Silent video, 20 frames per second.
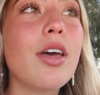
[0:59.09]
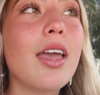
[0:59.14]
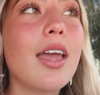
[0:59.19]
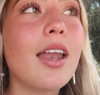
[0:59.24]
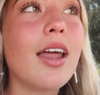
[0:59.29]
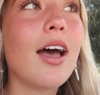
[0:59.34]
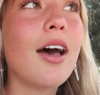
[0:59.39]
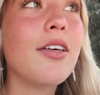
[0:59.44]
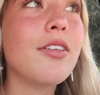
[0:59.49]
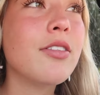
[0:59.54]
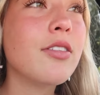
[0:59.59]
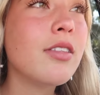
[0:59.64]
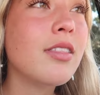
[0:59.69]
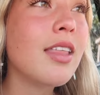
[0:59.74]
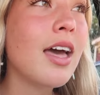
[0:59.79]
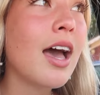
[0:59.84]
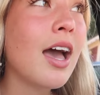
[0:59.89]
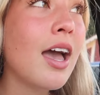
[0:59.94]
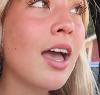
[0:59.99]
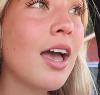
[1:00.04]
And other than
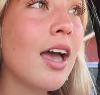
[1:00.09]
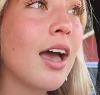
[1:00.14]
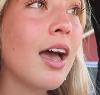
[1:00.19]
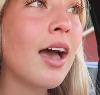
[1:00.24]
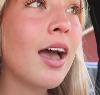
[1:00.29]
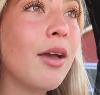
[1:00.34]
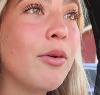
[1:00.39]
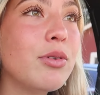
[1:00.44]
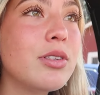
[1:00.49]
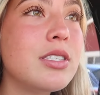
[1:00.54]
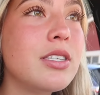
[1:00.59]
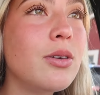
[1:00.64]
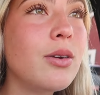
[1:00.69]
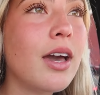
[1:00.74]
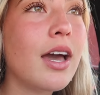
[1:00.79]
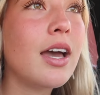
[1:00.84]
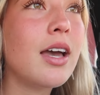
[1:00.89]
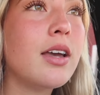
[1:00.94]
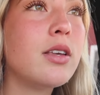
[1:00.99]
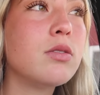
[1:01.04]
that, I will see you
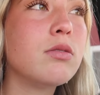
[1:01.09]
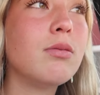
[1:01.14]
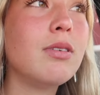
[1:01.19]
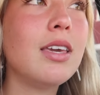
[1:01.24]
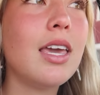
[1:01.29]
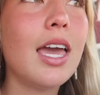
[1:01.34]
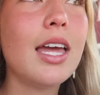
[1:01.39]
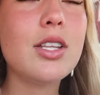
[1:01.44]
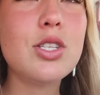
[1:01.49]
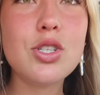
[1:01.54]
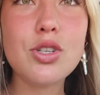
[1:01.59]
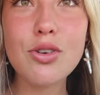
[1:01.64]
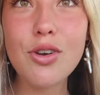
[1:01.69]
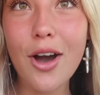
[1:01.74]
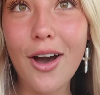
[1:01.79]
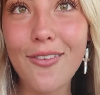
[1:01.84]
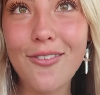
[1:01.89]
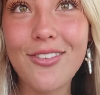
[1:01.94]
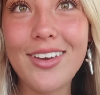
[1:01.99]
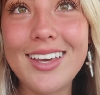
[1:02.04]
guys when we get to
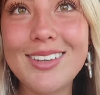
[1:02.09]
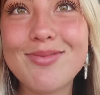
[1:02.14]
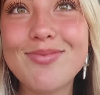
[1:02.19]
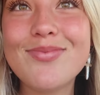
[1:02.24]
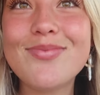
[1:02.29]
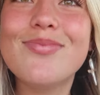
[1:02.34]
coffee.